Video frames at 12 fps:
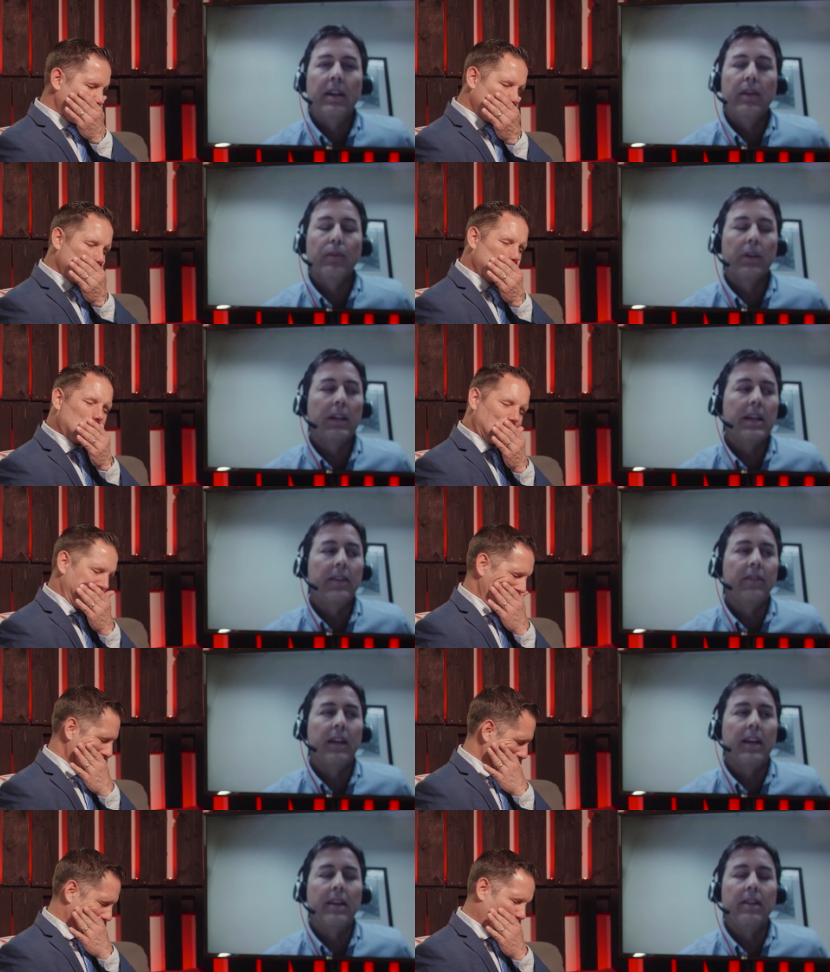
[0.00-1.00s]
Speaker 1: It really is
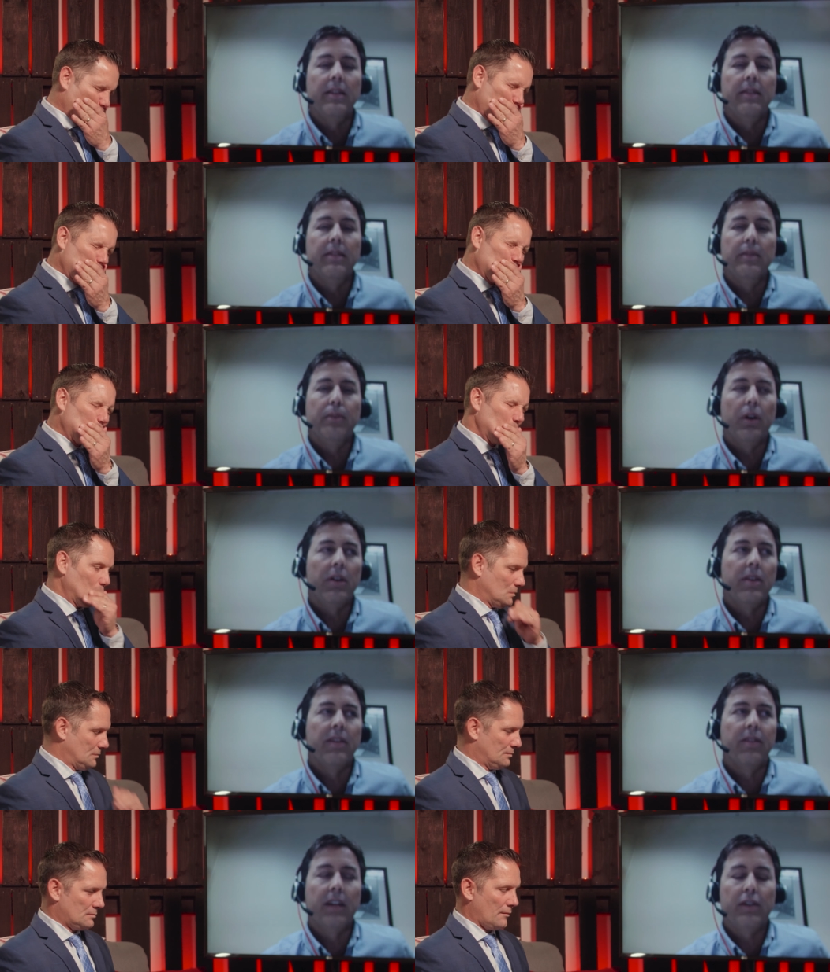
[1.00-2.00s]
a part of the
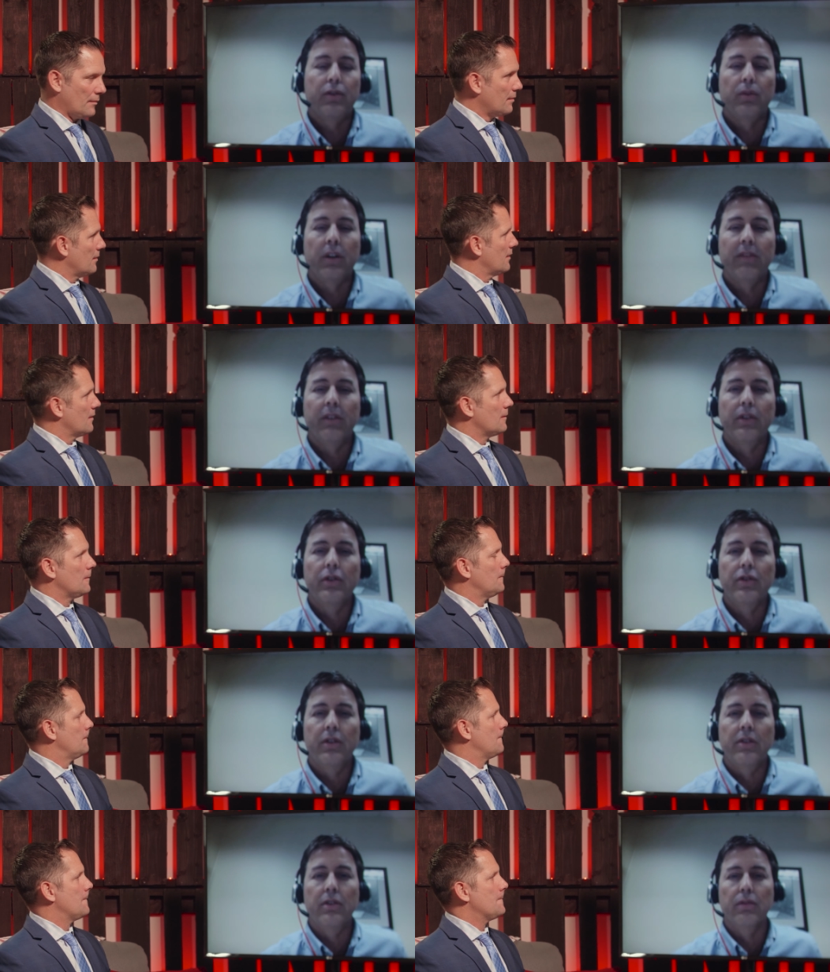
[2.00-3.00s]
sexual
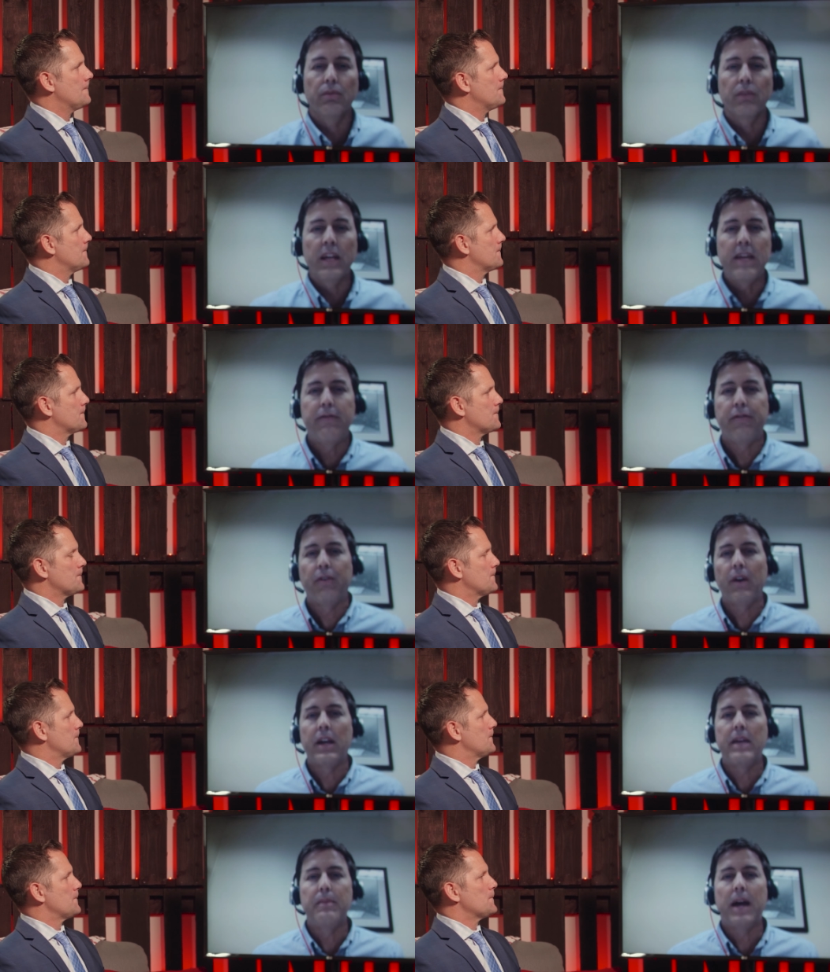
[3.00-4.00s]
revolution to
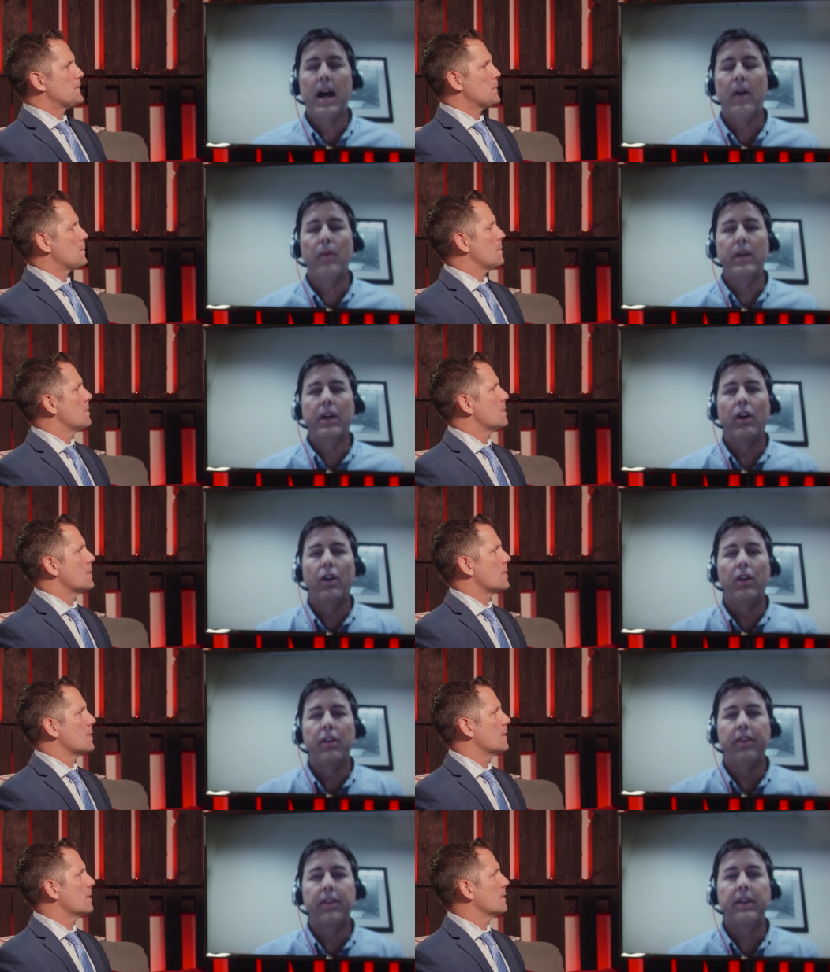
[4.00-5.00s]
reframe how we
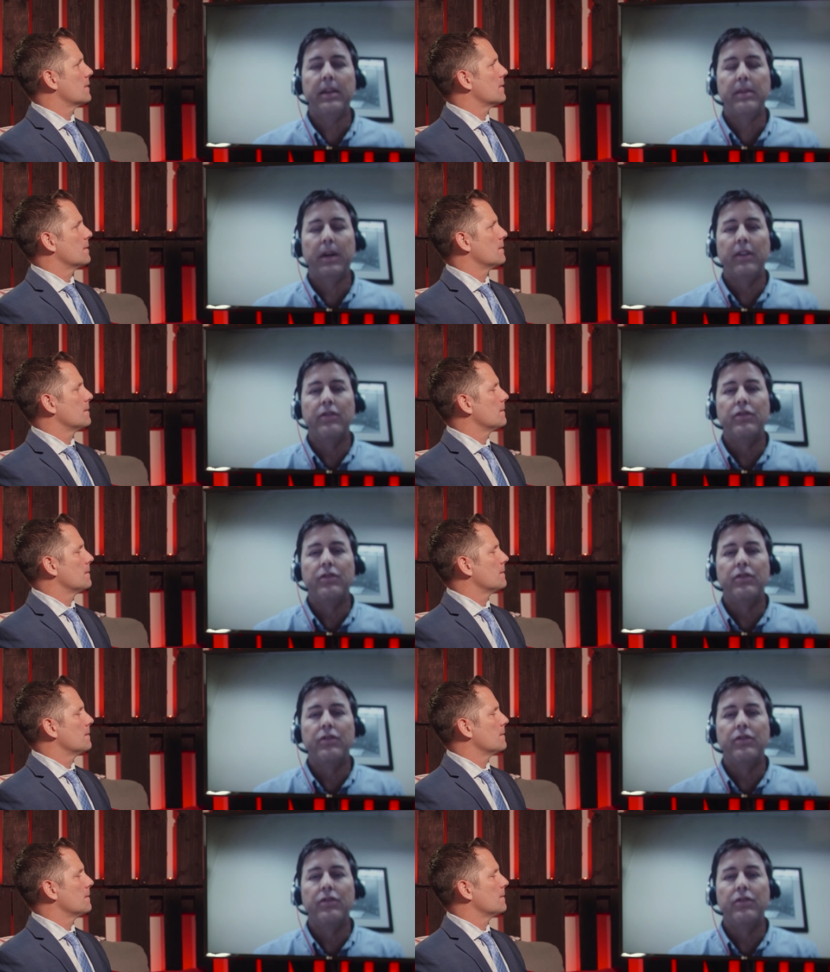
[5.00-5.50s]
all think about